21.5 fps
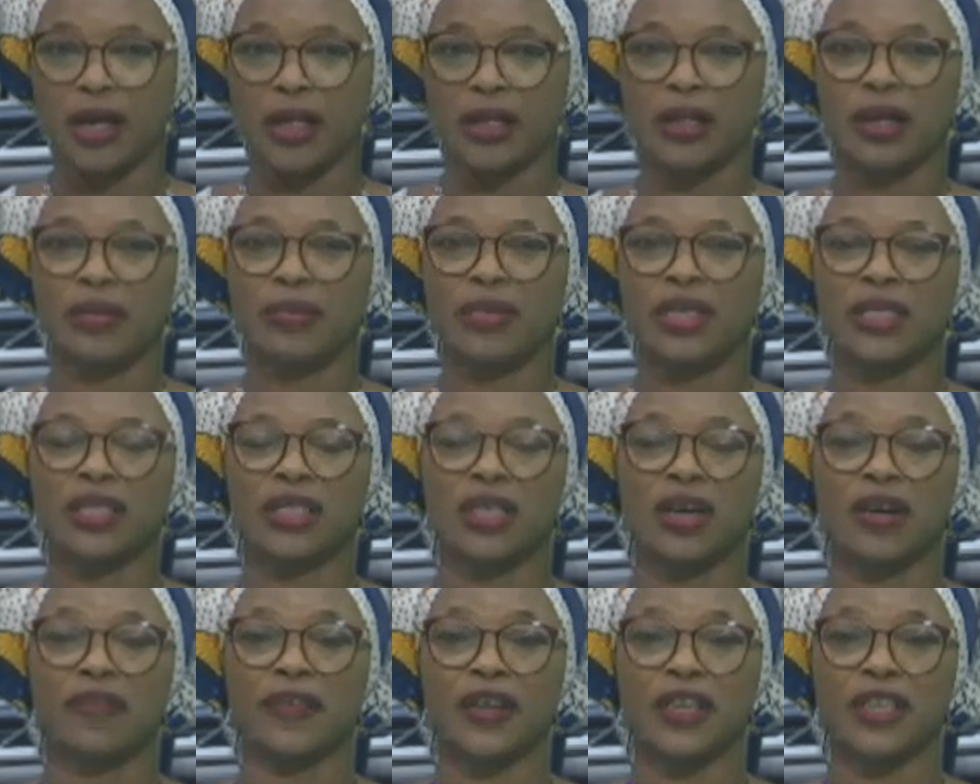The Minister
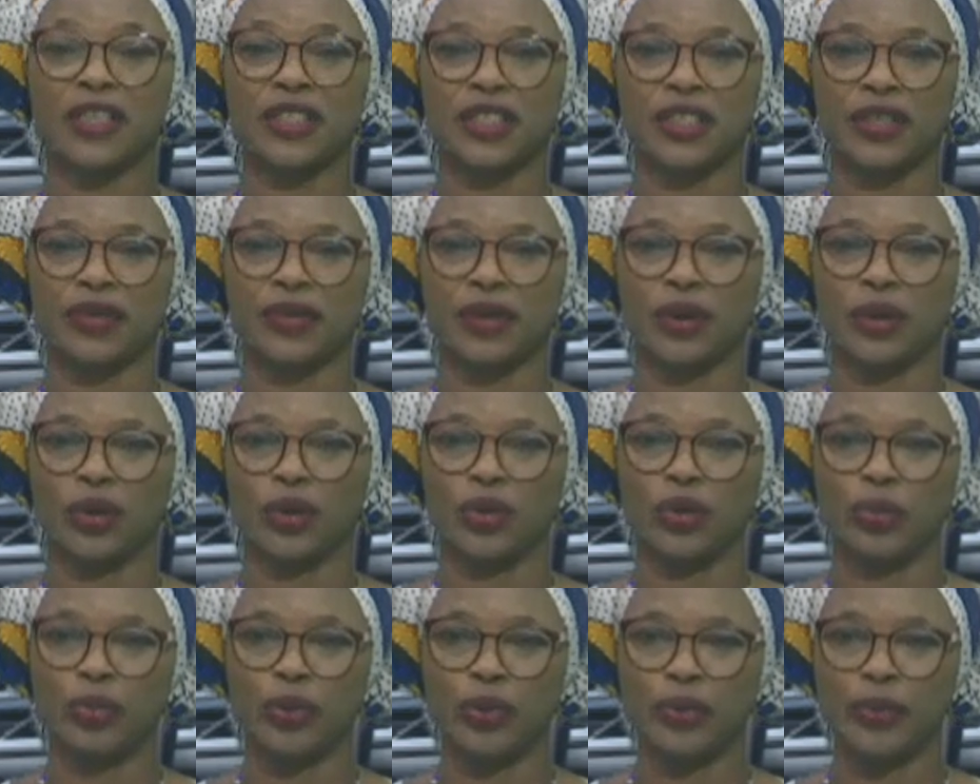of Interior,
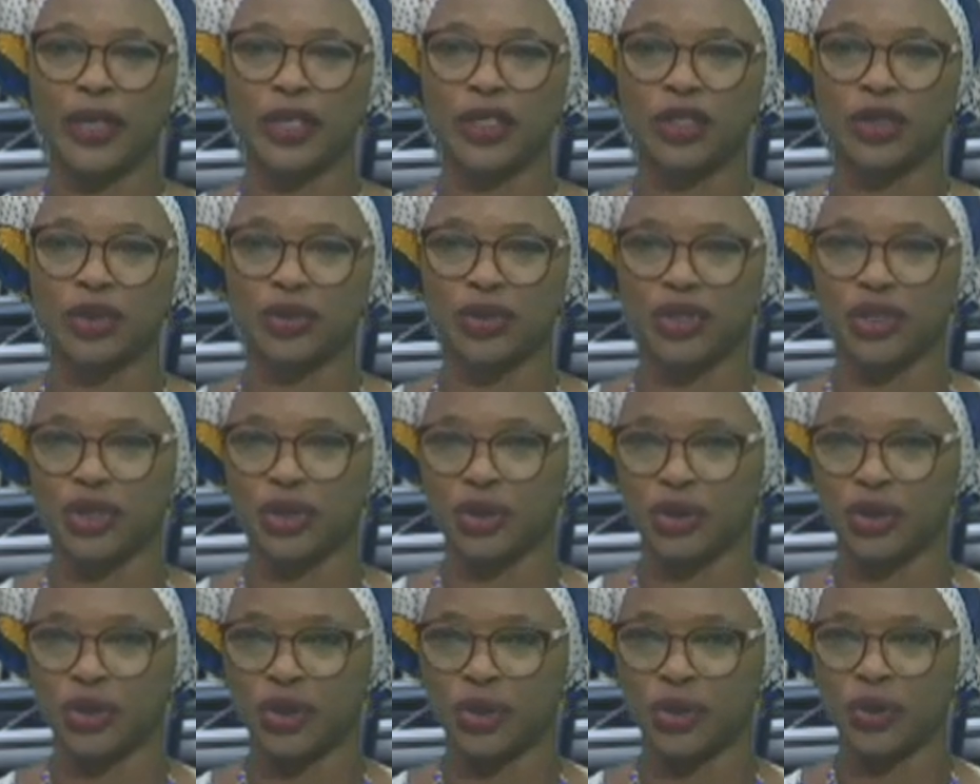Lubumi Tunji
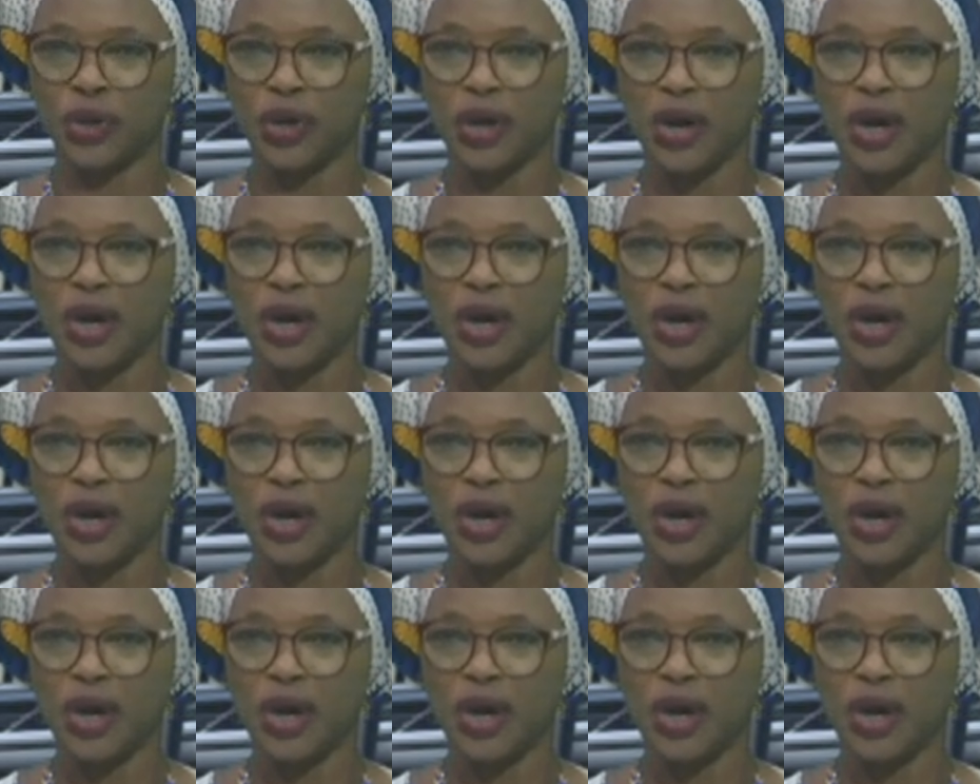Ojo,